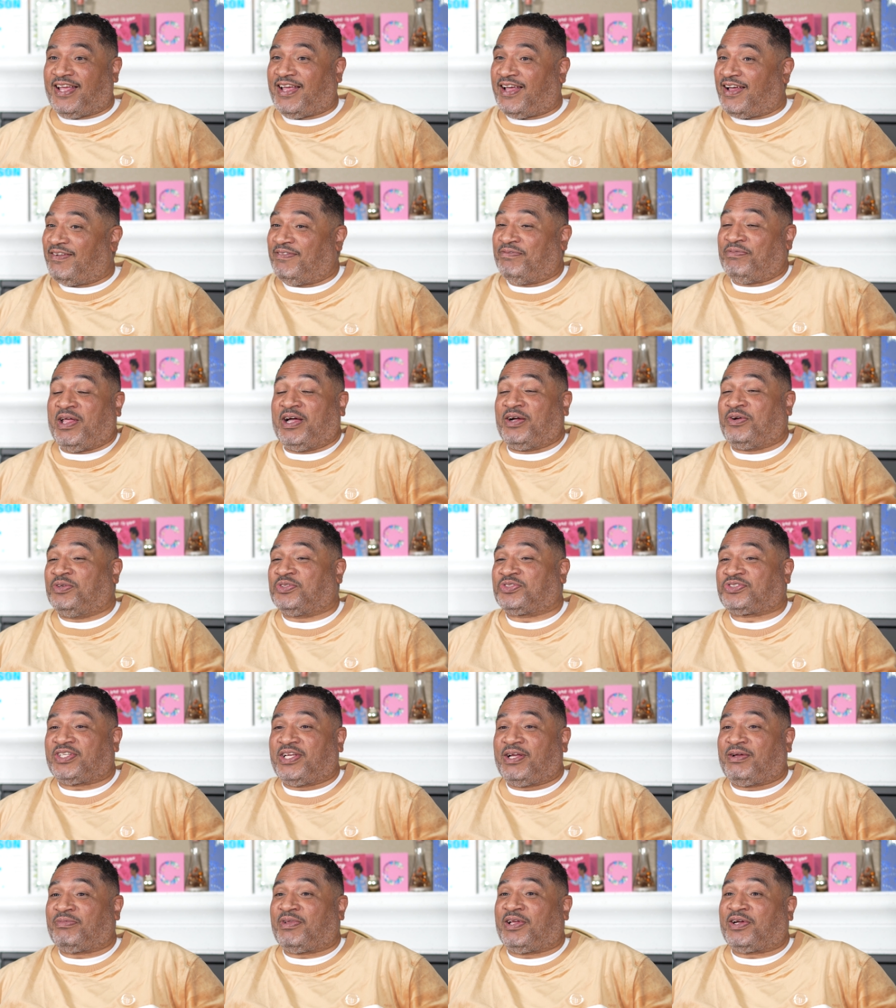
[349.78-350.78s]
I'm not going to say
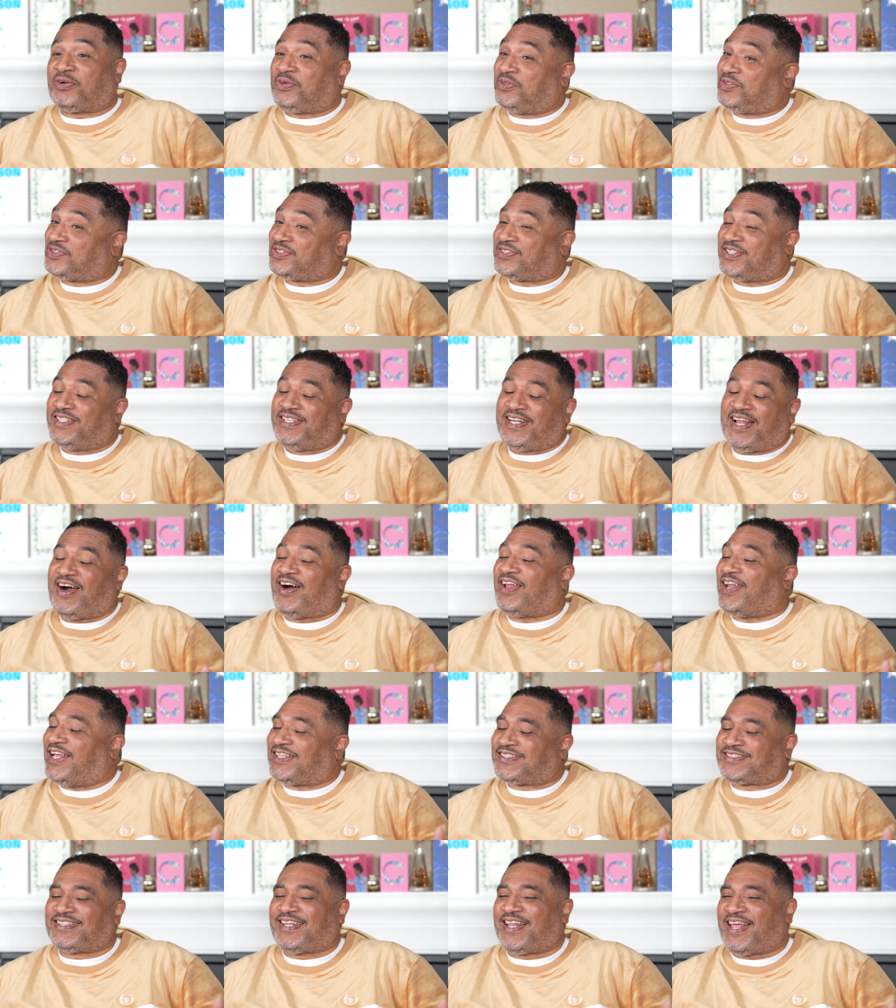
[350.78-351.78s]
I'm not going to say, no,
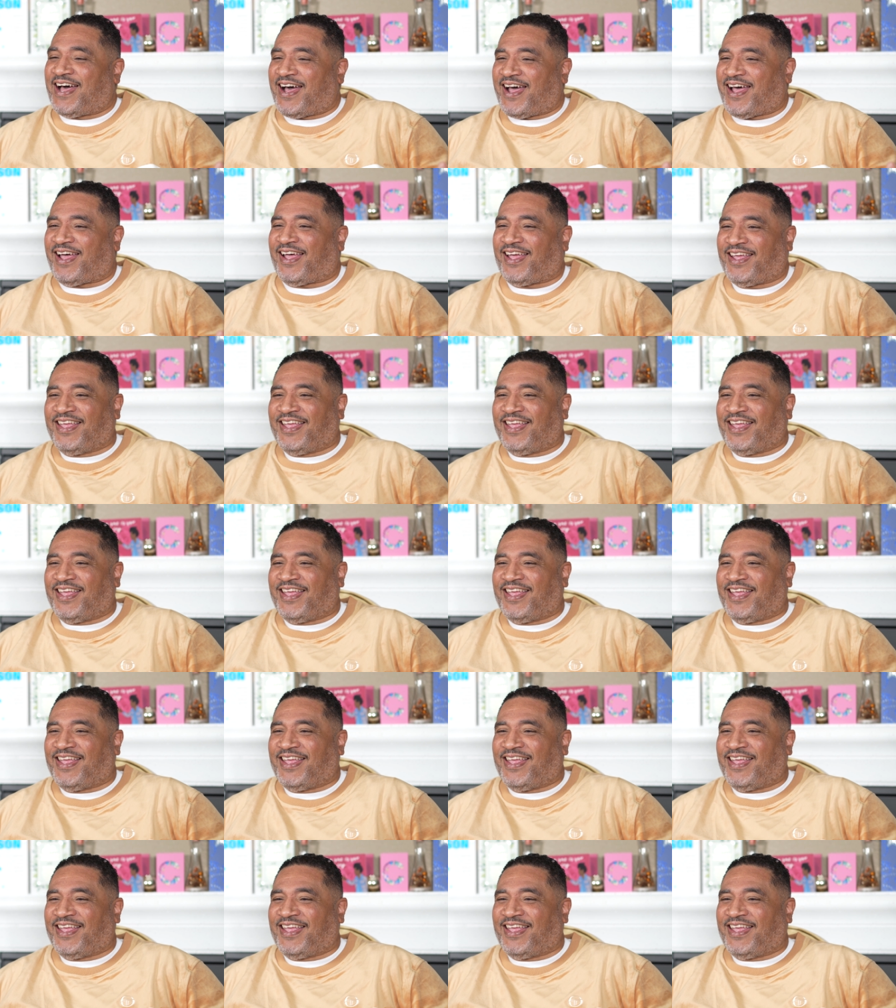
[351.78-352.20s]
that's a lie.